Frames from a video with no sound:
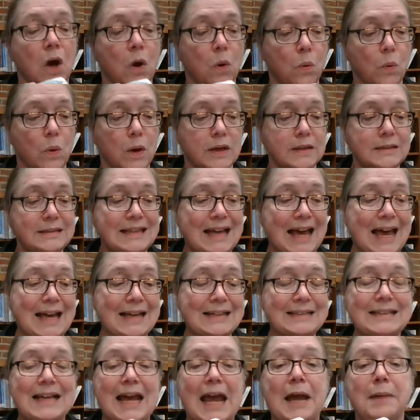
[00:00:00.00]
was
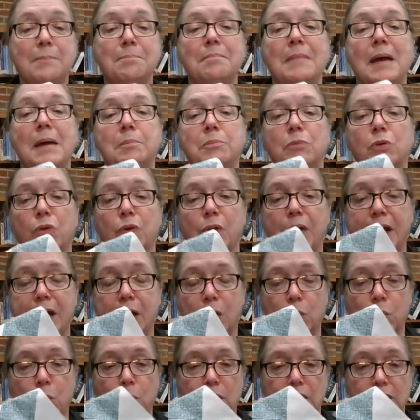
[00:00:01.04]
as a memory
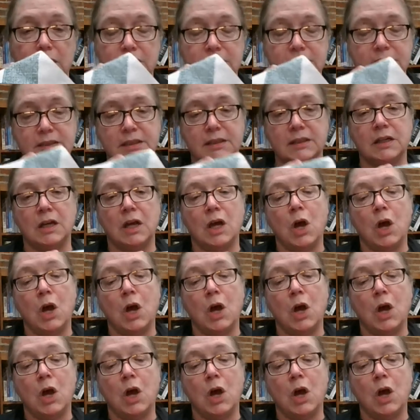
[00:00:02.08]
quilt.